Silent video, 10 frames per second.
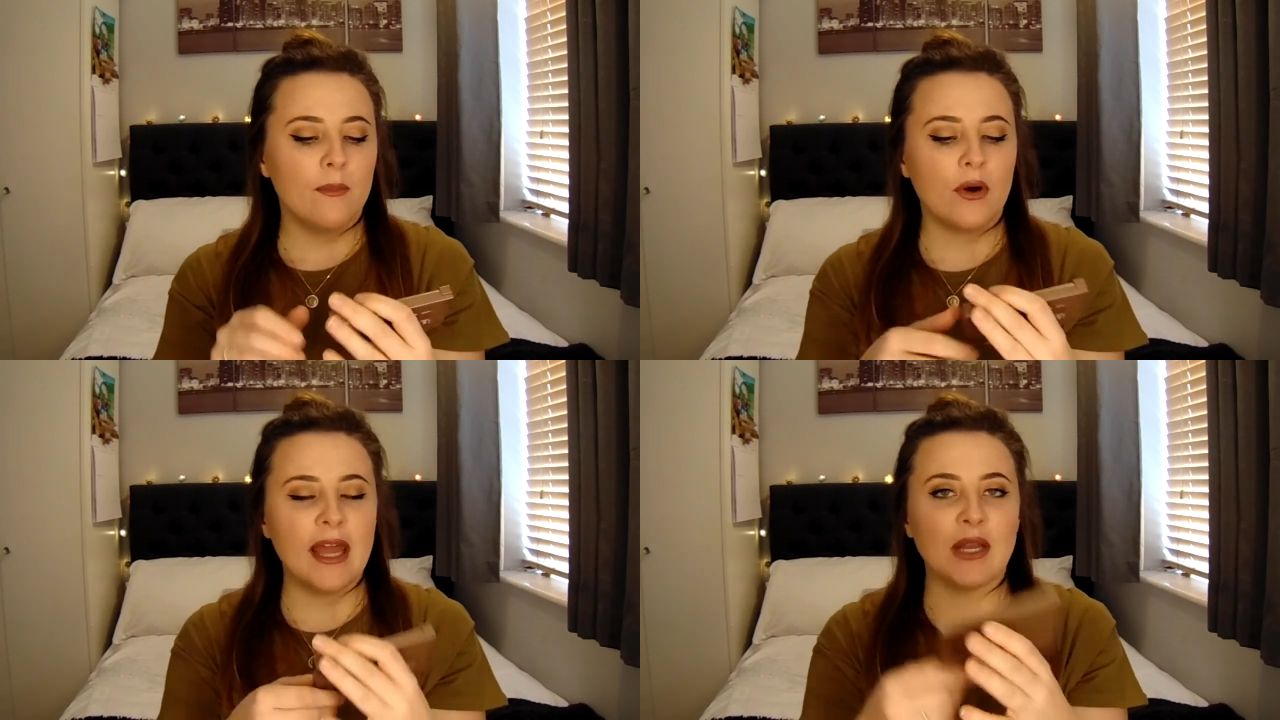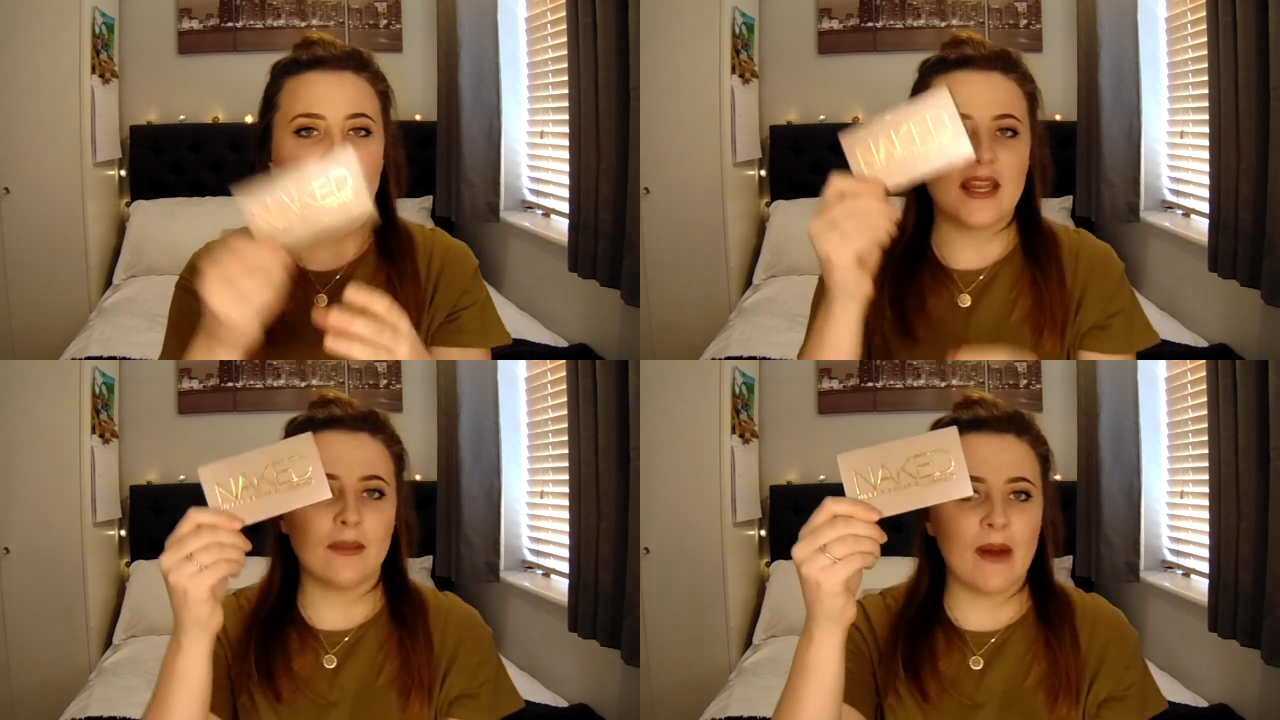But
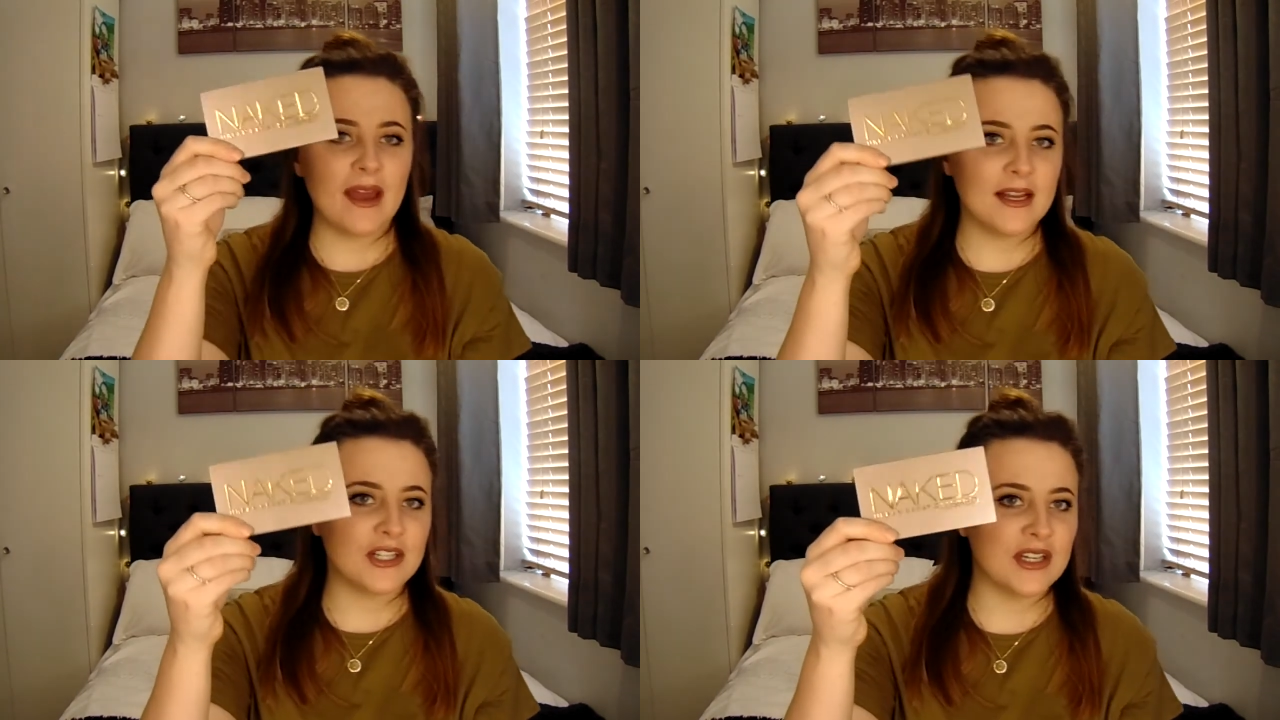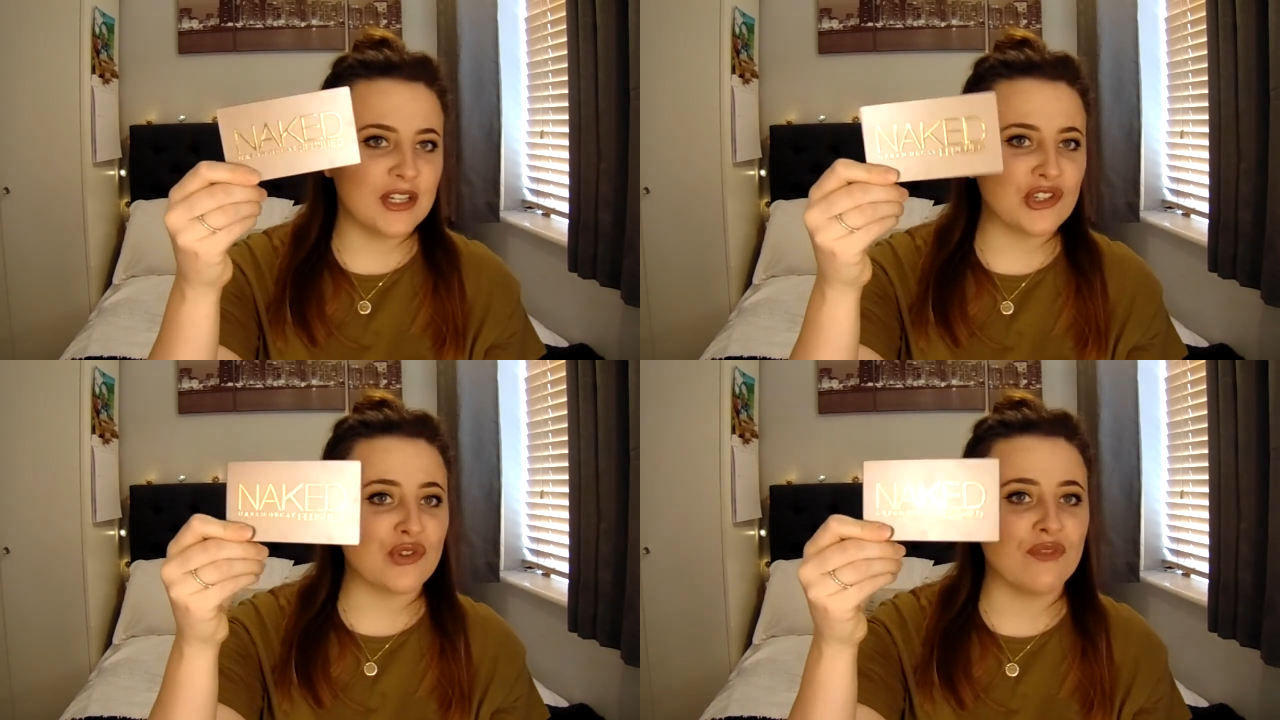anyway, the packaging
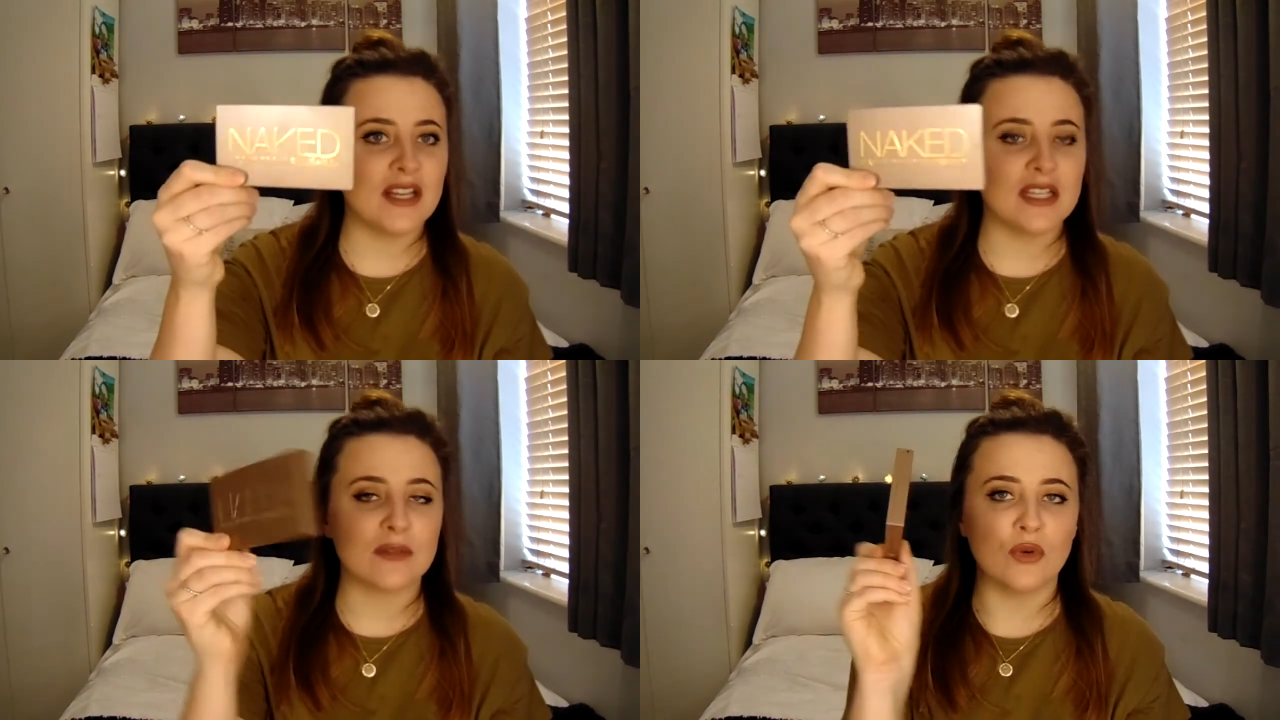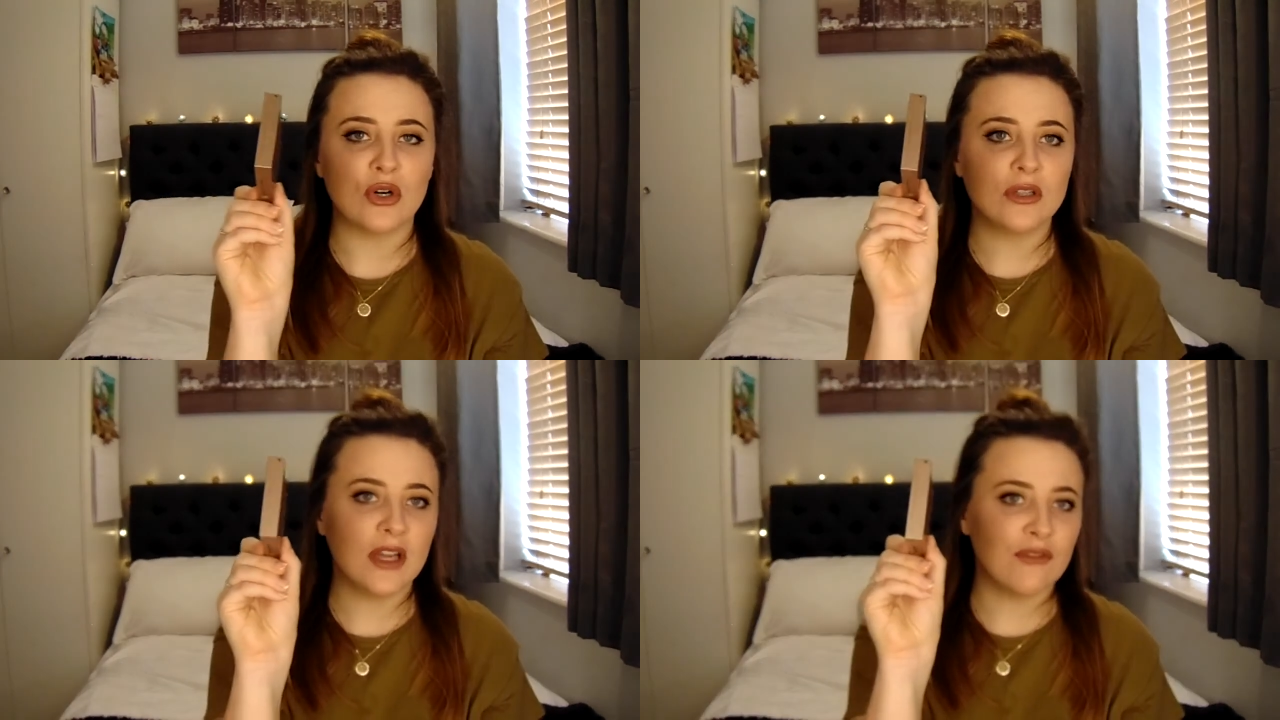is just really
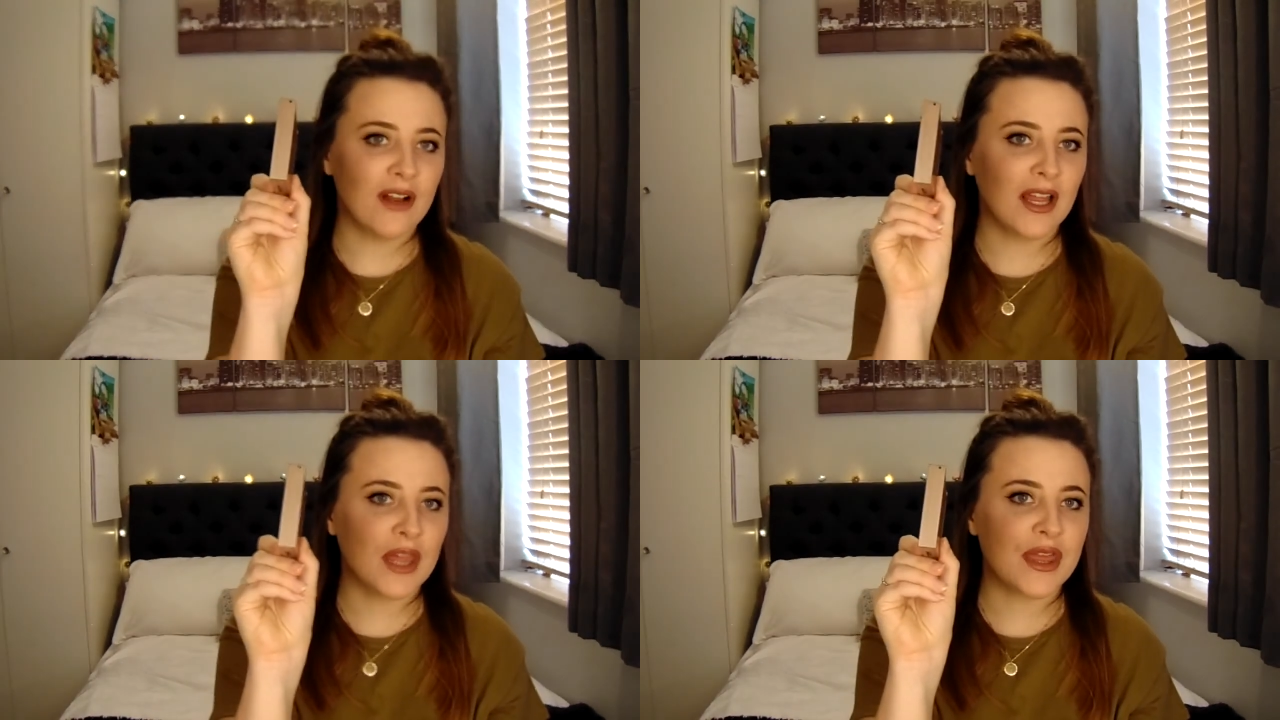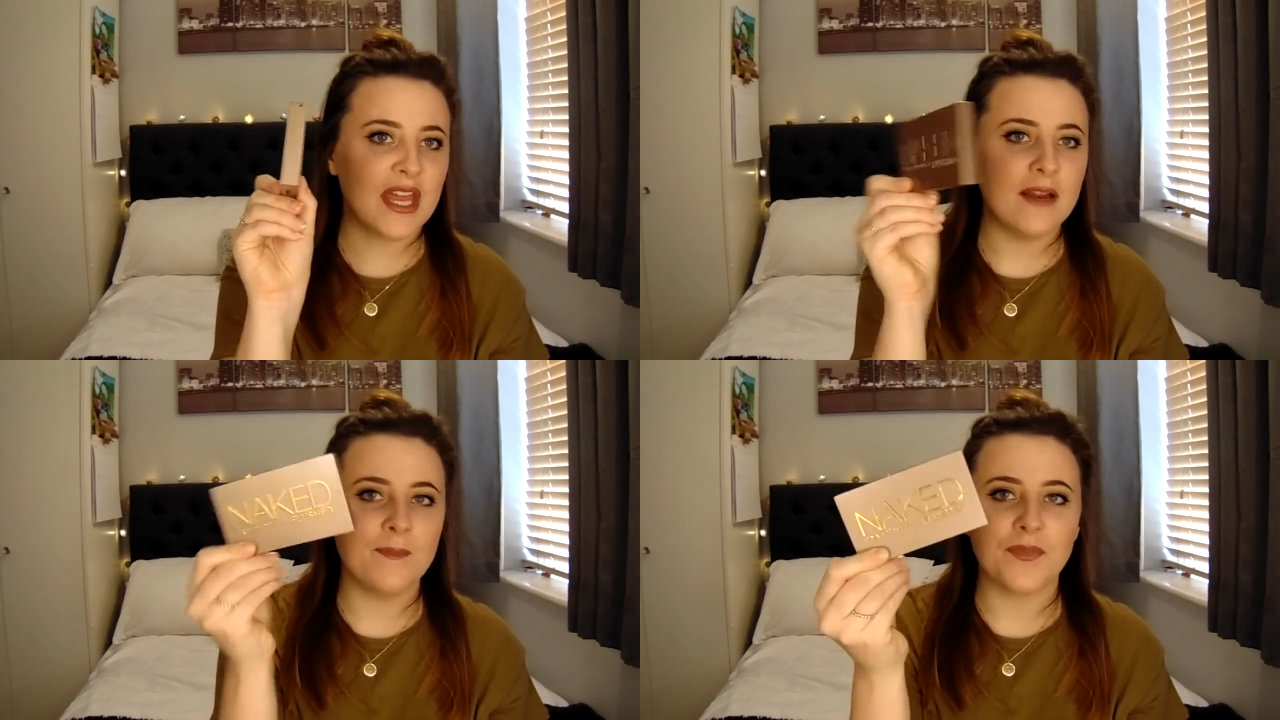small and really
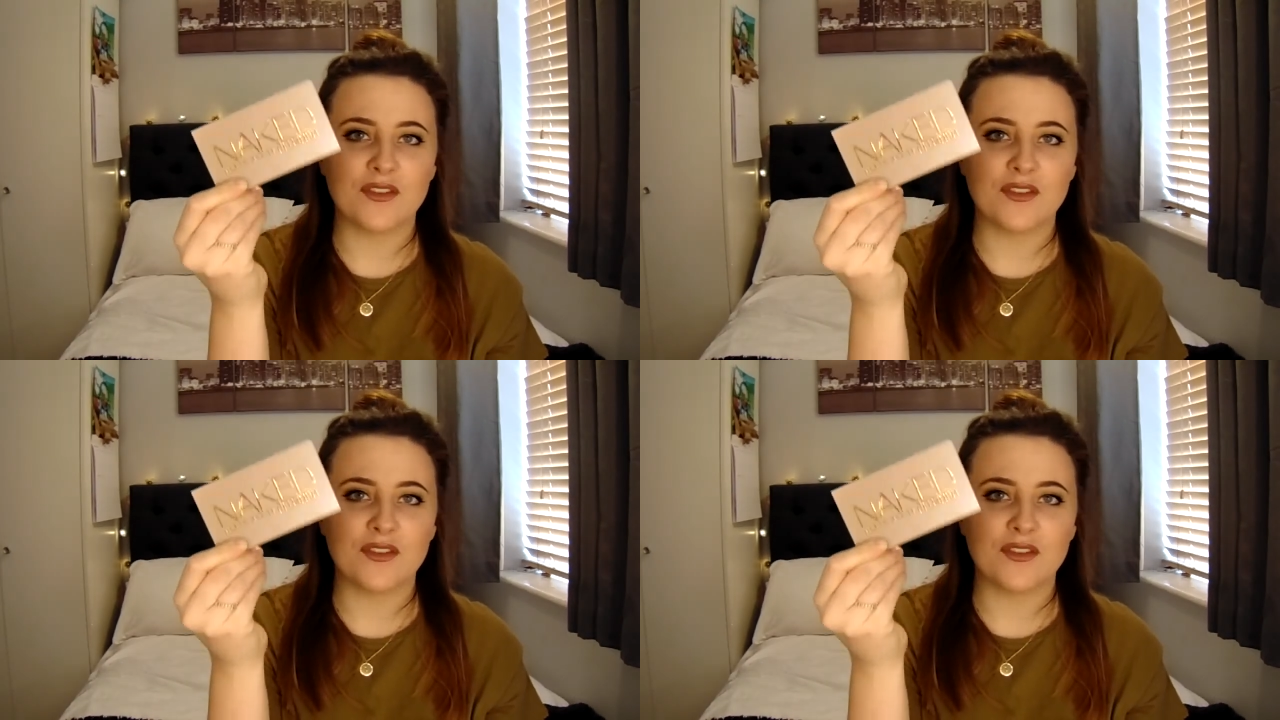thin,